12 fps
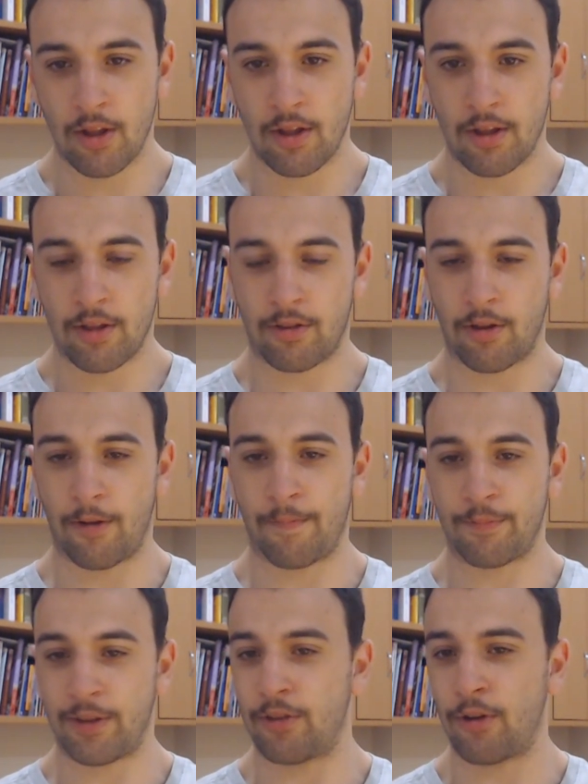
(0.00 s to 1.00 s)
So
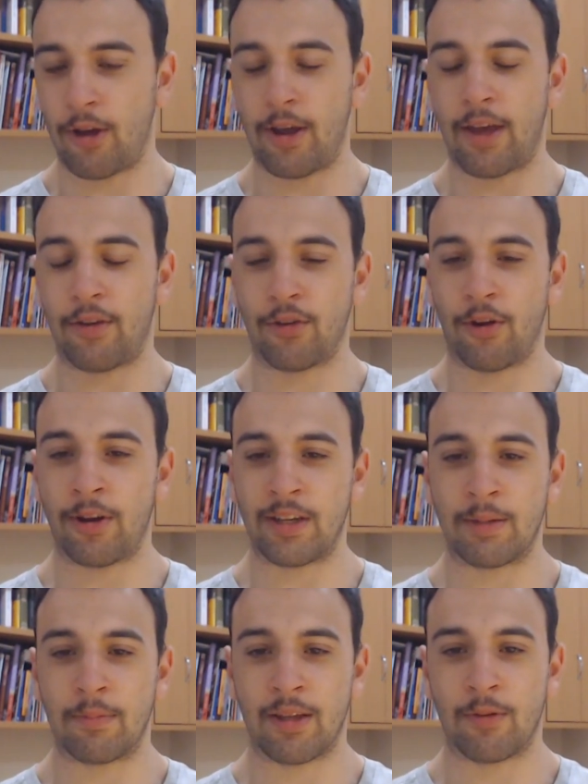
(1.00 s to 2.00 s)
yeah, not owning
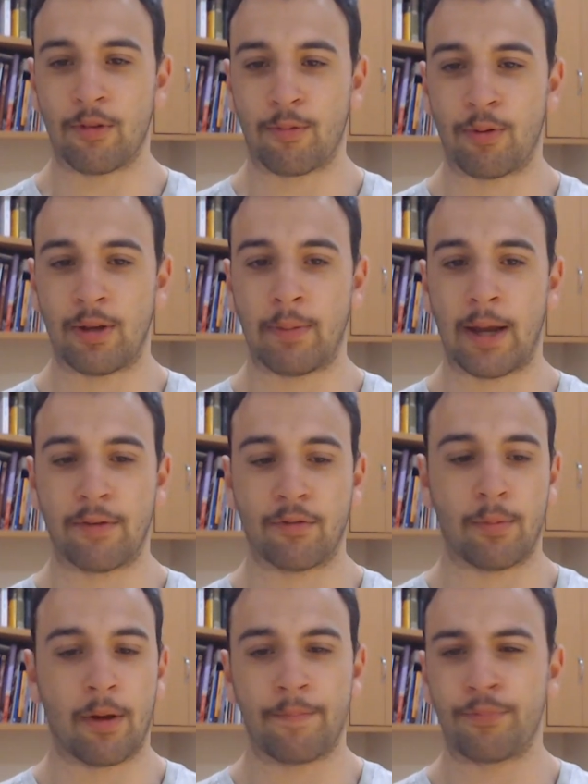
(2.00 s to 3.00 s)
him then was pretty painful.
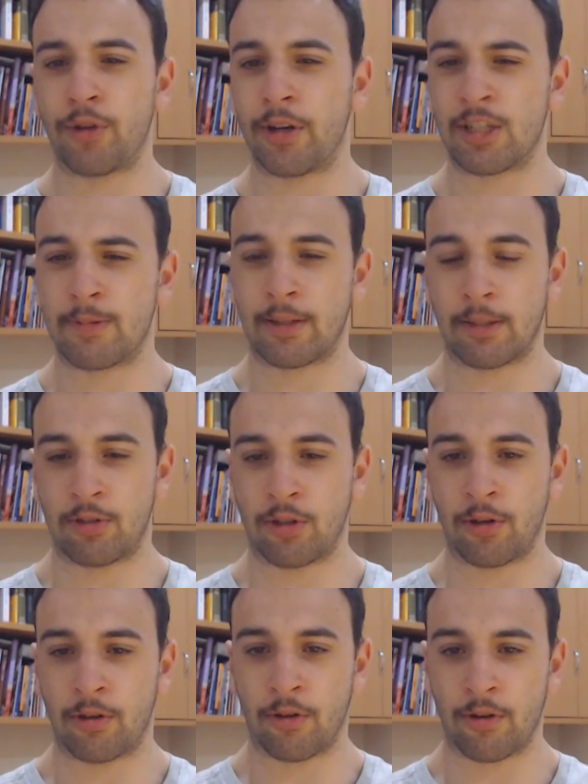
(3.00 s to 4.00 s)
But don't expect him to
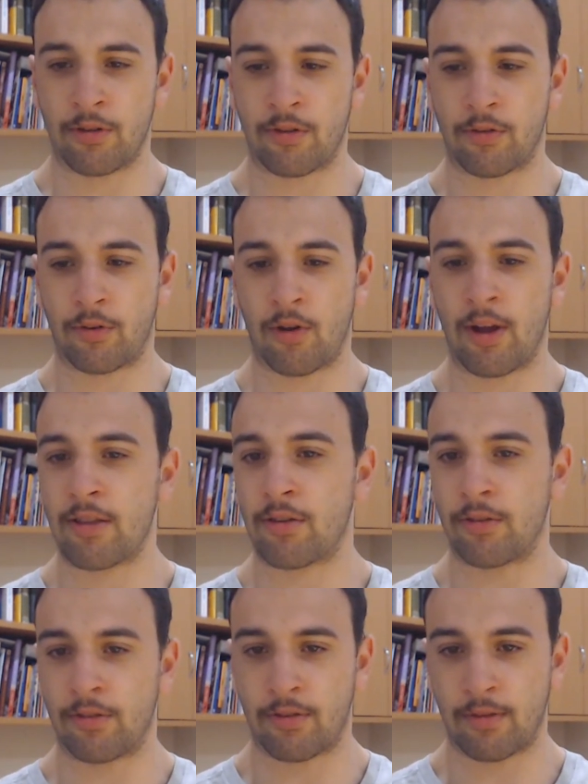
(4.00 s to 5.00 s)
go to those sort of heights
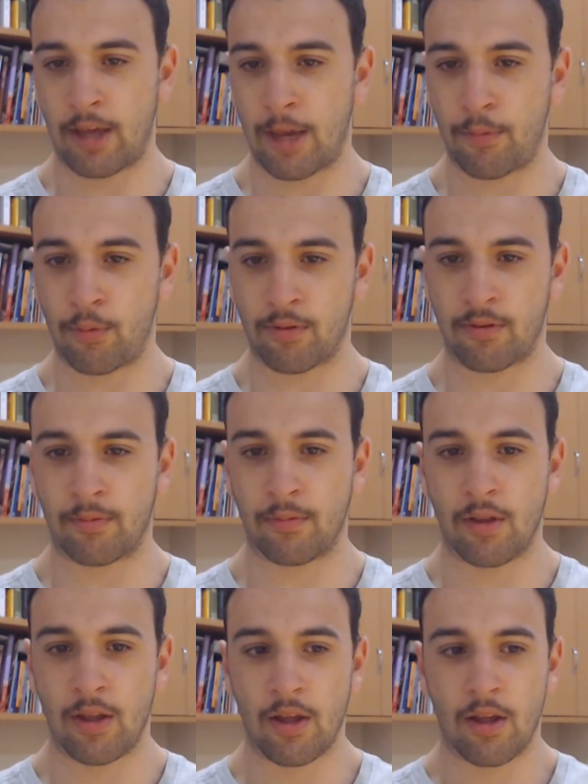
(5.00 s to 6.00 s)
because Hepp wasn't
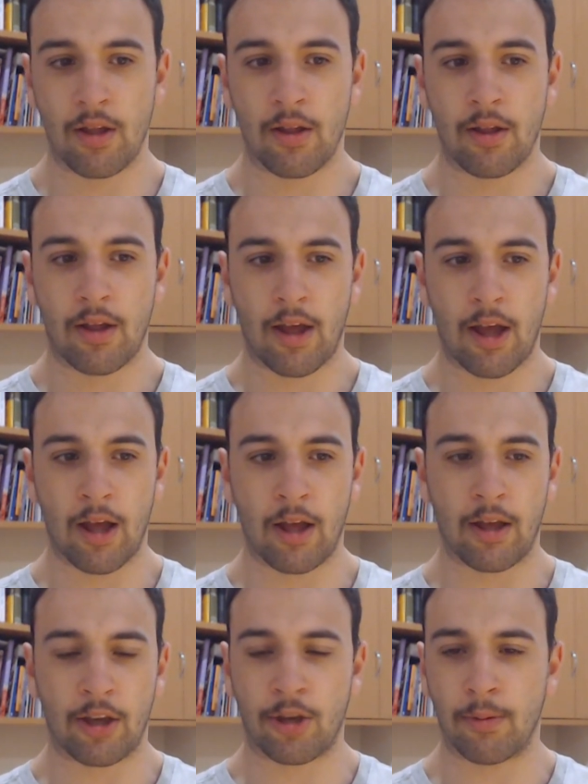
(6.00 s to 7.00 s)

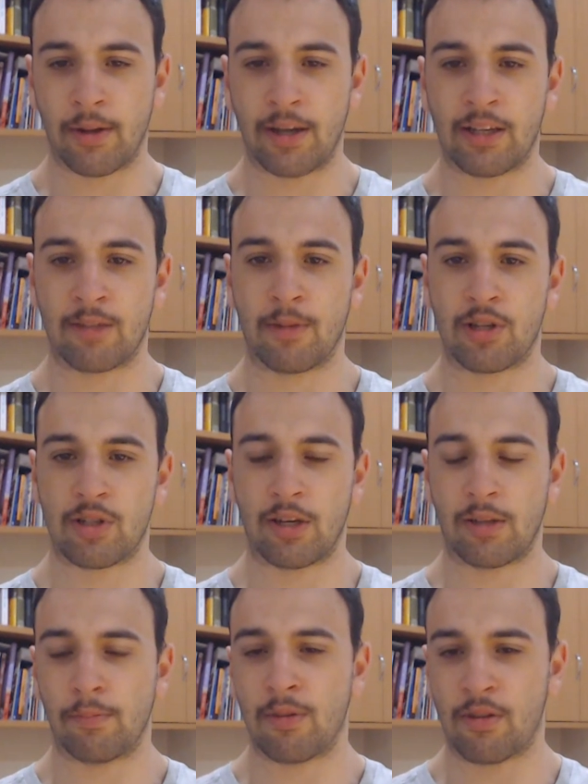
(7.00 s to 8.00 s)
accumulating as much, and
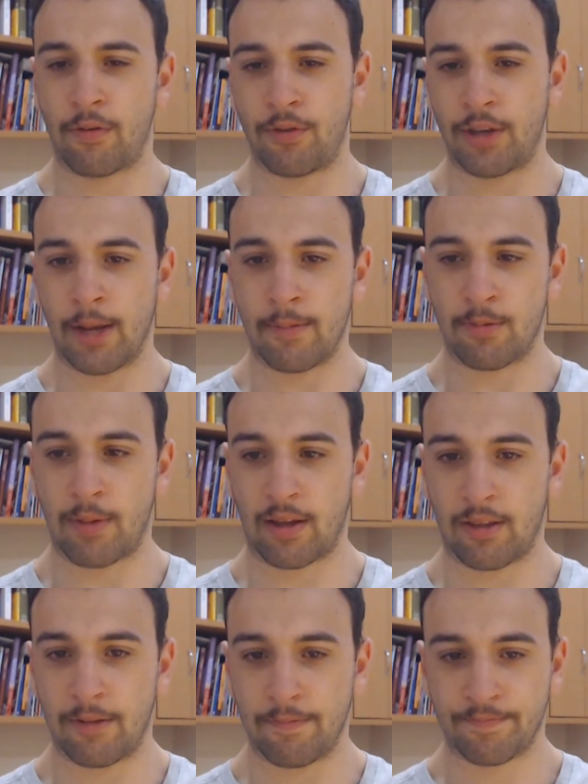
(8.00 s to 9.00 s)
he missed a few games back
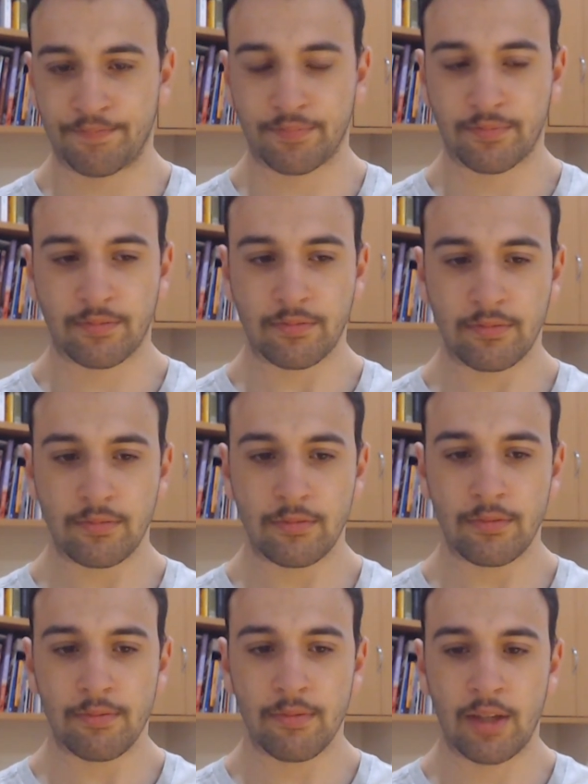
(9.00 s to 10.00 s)
then.
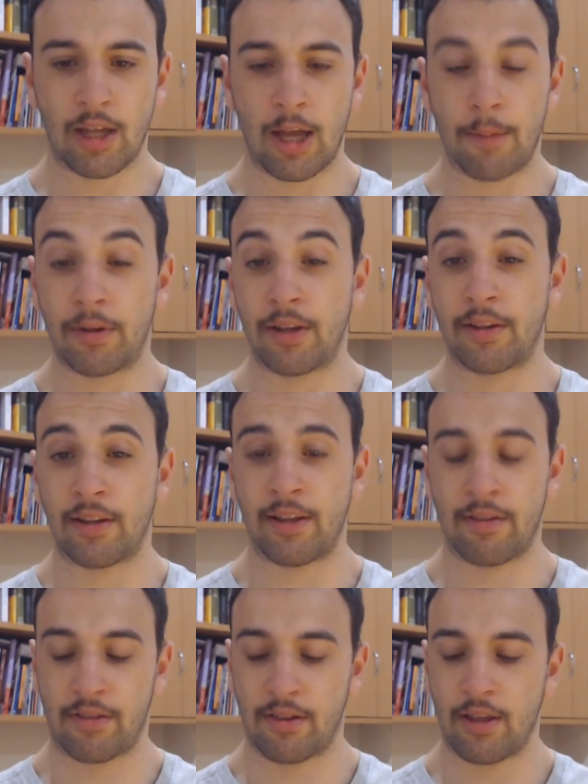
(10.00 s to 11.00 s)
But nonetheless,